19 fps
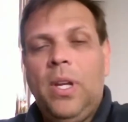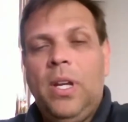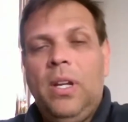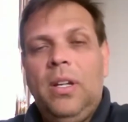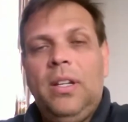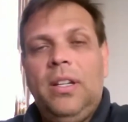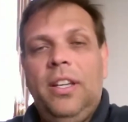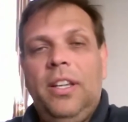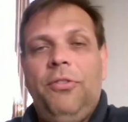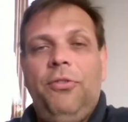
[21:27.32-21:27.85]

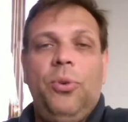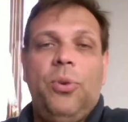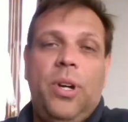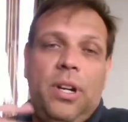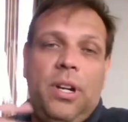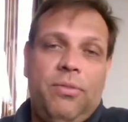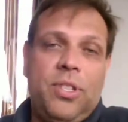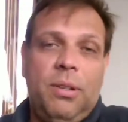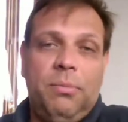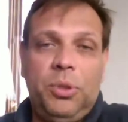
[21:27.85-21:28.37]
If you
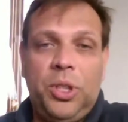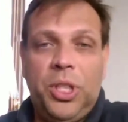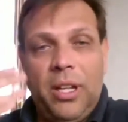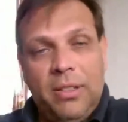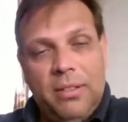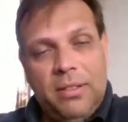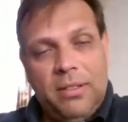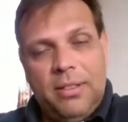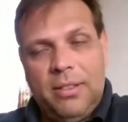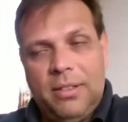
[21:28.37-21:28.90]
have some
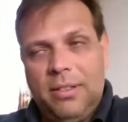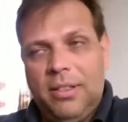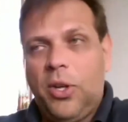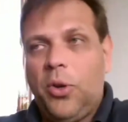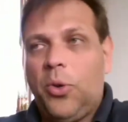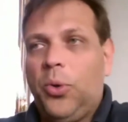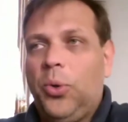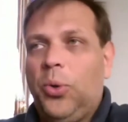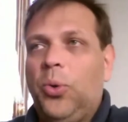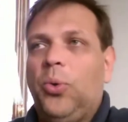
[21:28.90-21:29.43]
chance,
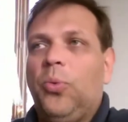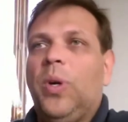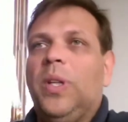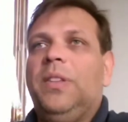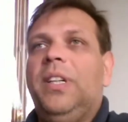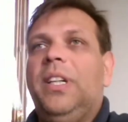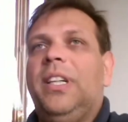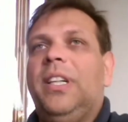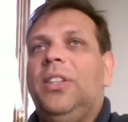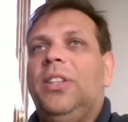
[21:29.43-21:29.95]
go look what
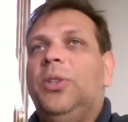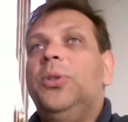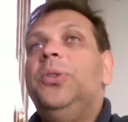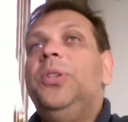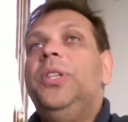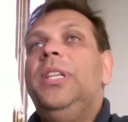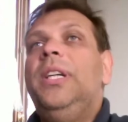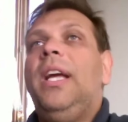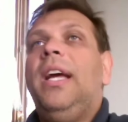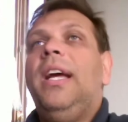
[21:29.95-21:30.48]
they are
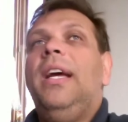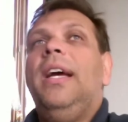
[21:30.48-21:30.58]
doing.